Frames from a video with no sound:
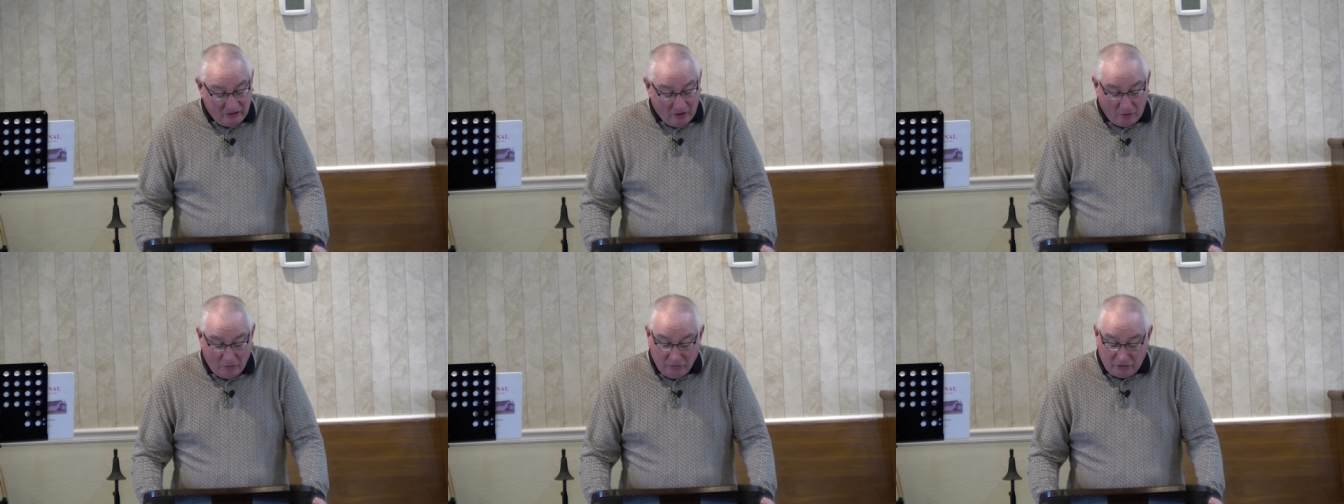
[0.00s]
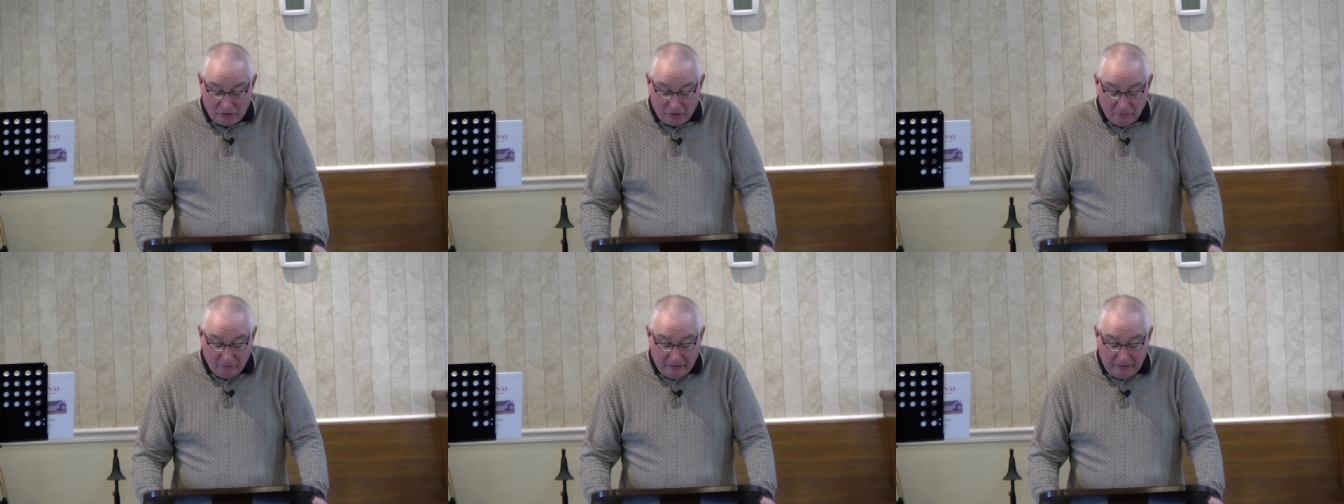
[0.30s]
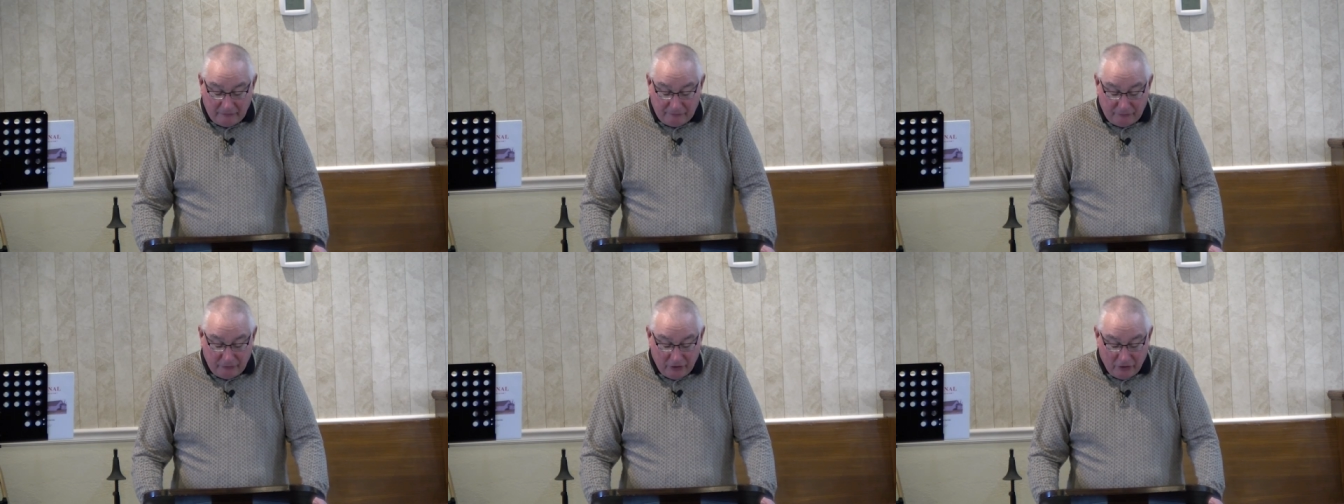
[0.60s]
Those who
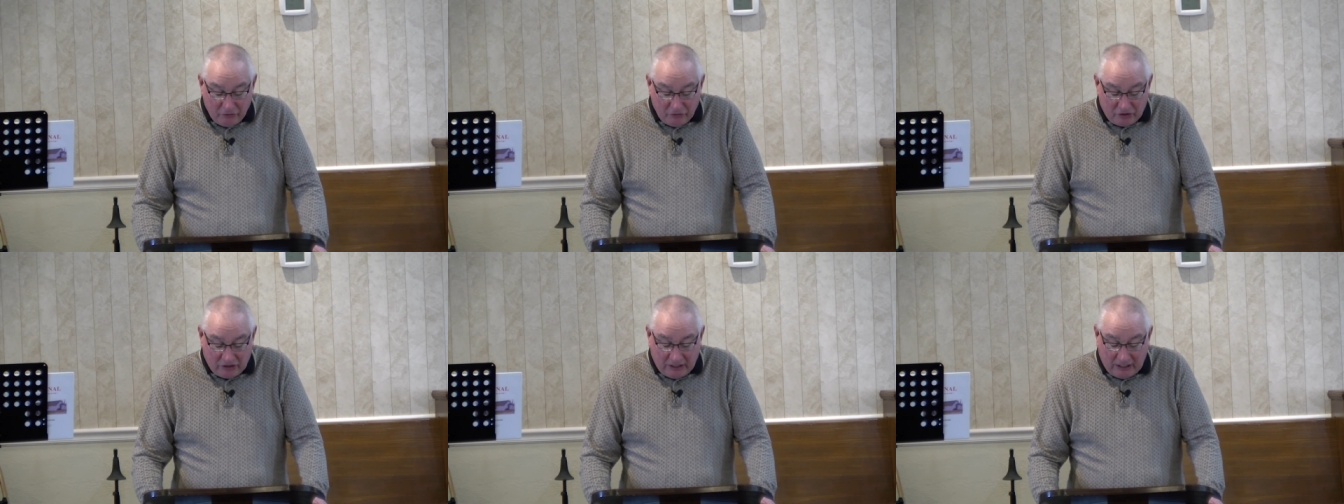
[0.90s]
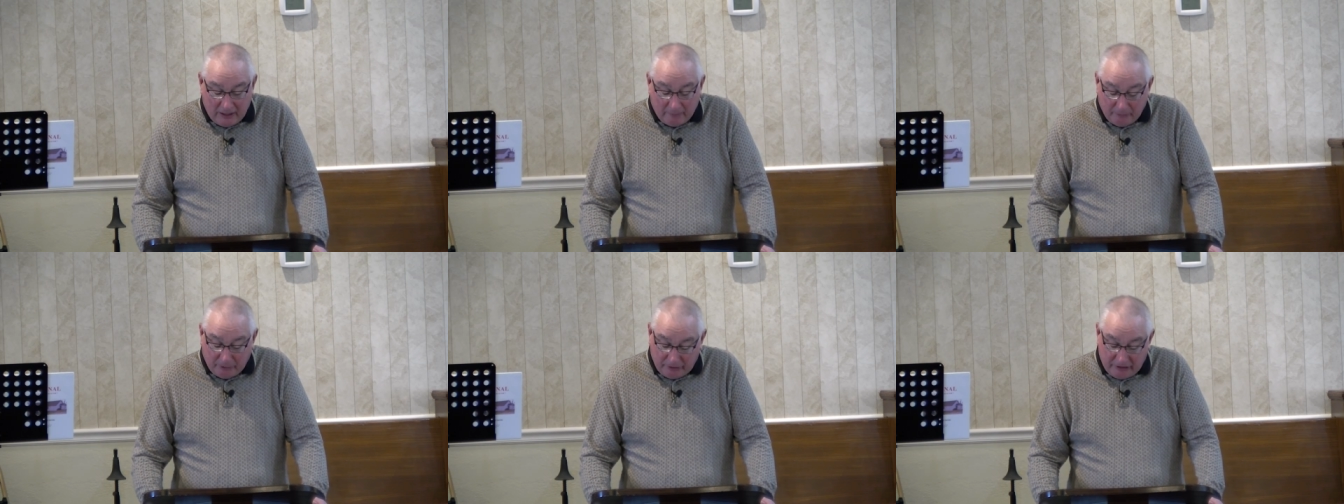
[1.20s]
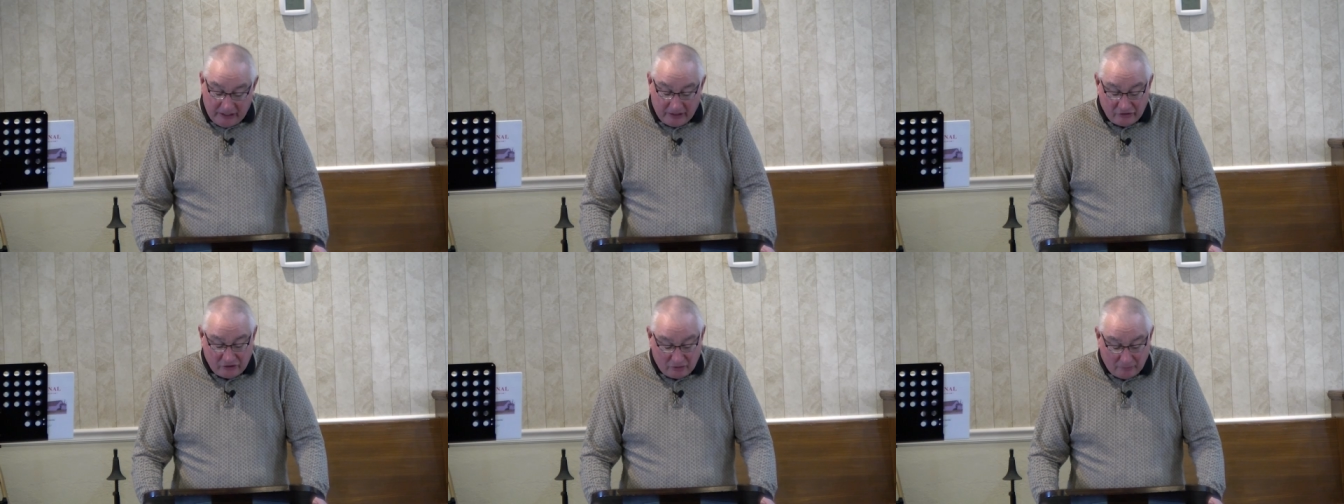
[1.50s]
refused him or
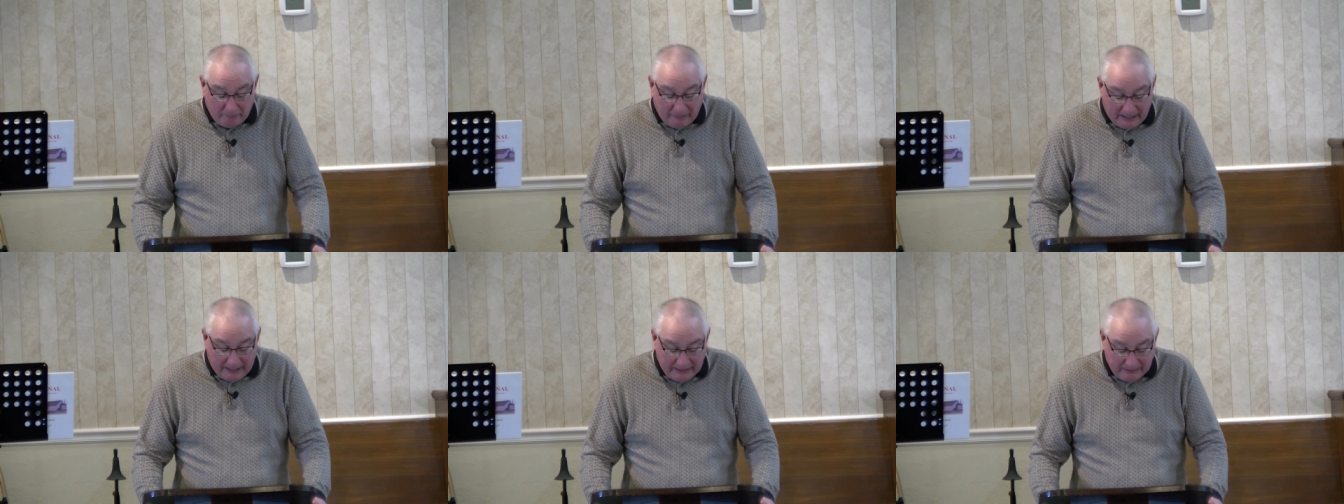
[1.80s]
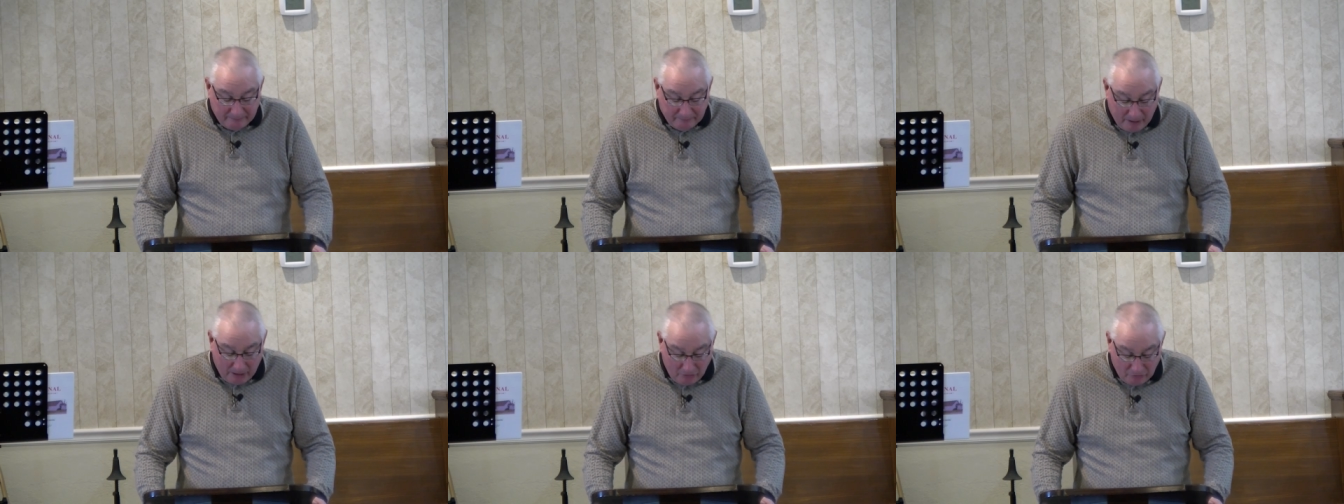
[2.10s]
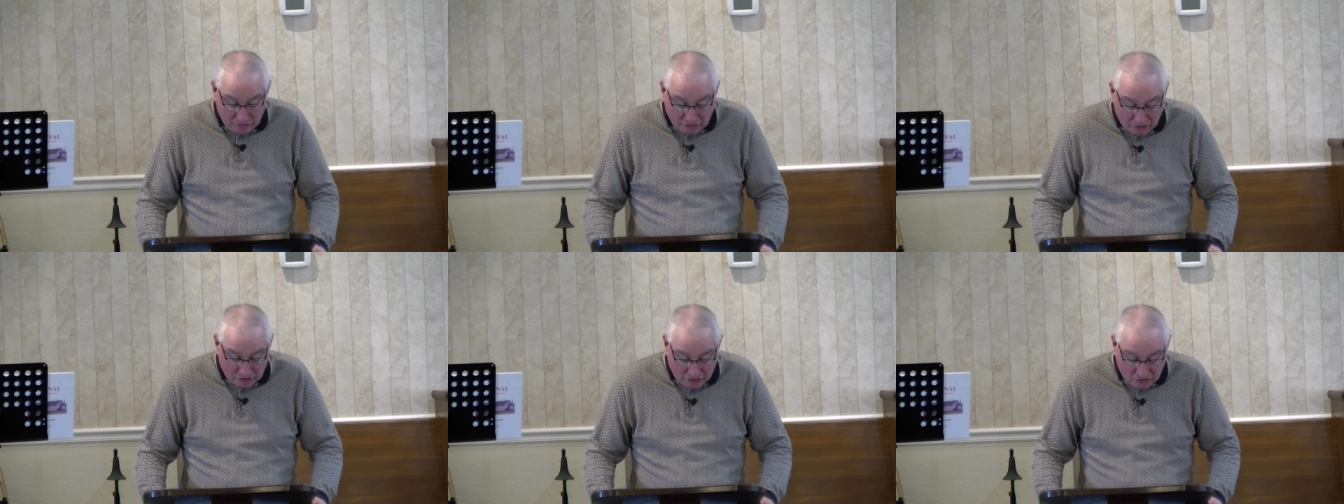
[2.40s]
disobeyed
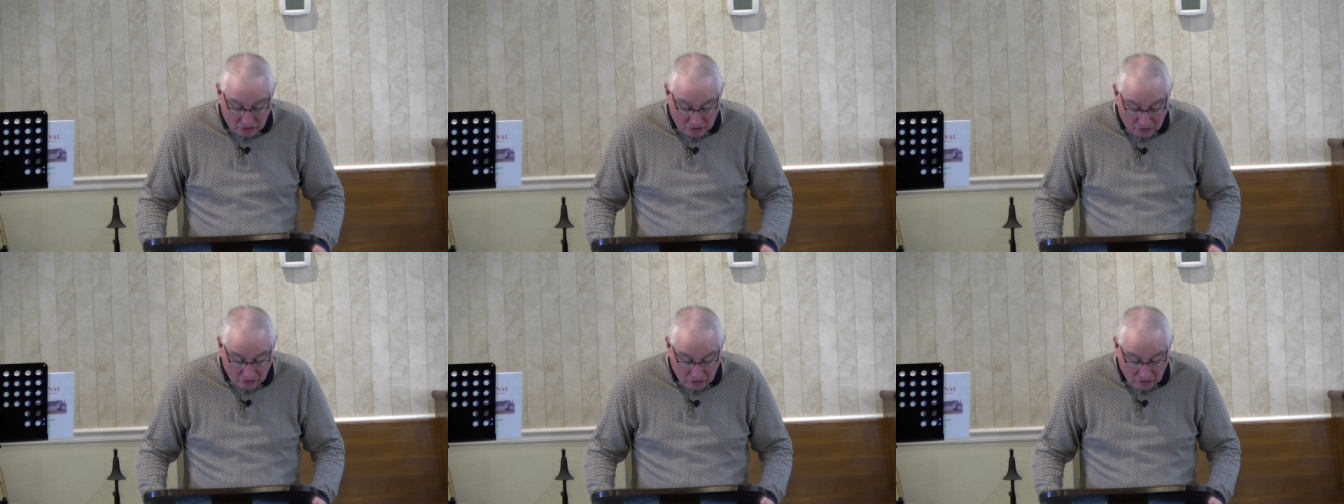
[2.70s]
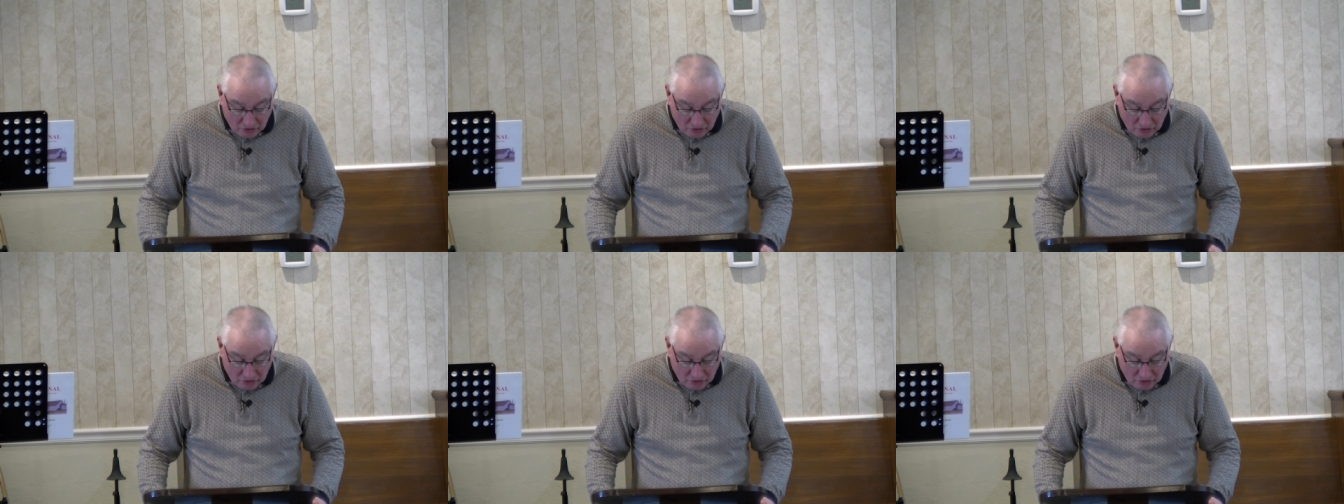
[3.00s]
Moses